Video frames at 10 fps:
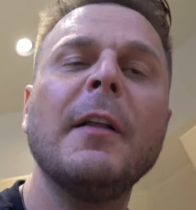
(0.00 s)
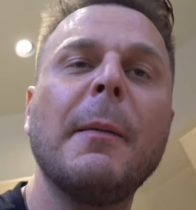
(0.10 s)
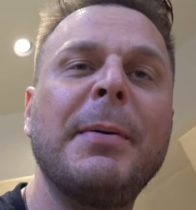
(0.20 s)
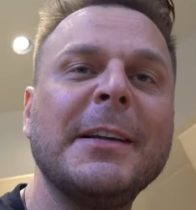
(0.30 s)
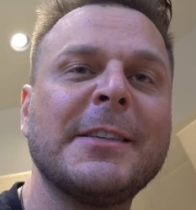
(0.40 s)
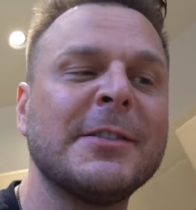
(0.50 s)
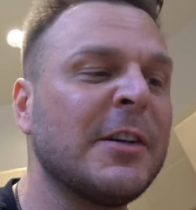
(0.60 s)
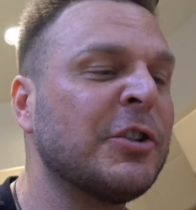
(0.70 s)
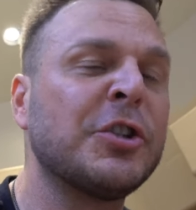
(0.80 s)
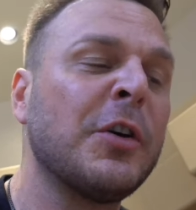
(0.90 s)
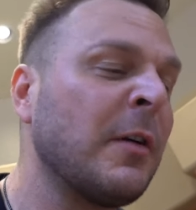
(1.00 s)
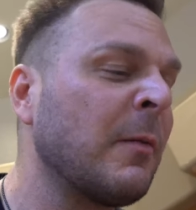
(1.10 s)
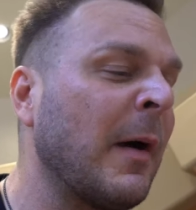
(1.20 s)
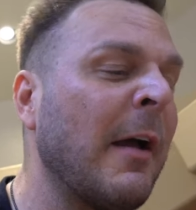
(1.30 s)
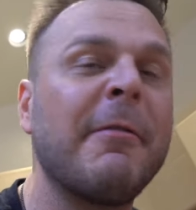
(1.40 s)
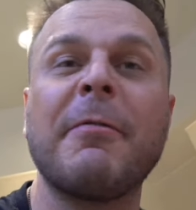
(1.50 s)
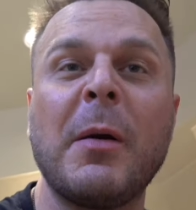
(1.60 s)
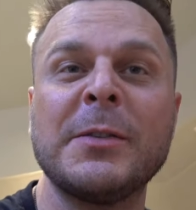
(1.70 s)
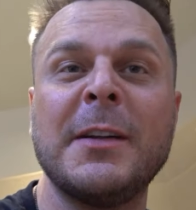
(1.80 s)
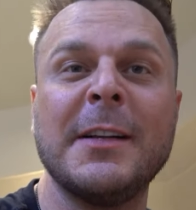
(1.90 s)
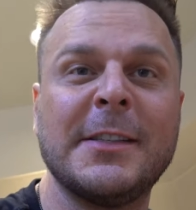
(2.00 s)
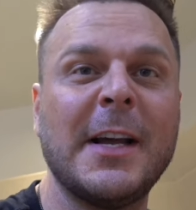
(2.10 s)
The pizzas should arrive frozen, it